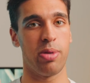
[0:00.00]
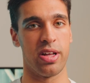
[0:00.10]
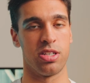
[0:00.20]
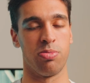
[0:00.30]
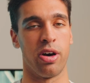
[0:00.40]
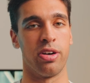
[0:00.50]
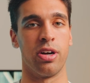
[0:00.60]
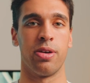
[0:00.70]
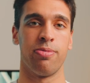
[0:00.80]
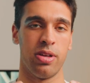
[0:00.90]
buy this
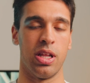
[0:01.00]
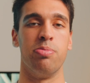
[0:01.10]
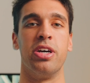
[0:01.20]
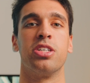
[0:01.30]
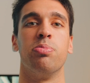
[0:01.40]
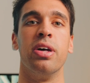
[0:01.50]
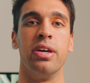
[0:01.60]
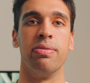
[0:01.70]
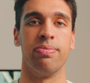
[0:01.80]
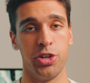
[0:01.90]
monitor? Let me
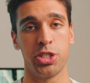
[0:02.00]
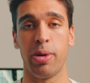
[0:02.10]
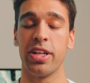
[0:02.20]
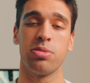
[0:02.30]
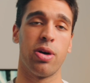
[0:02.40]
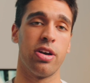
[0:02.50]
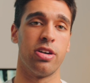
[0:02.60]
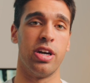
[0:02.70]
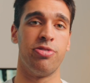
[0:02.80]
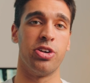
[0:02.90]
explain. You should buy this
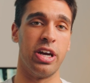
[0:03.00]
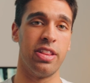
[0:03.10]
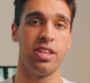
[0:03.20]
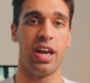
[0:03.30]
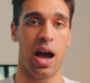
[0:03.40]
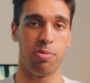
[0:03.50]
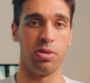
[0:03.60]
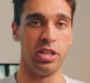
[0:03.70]
monitor if you're in the Apple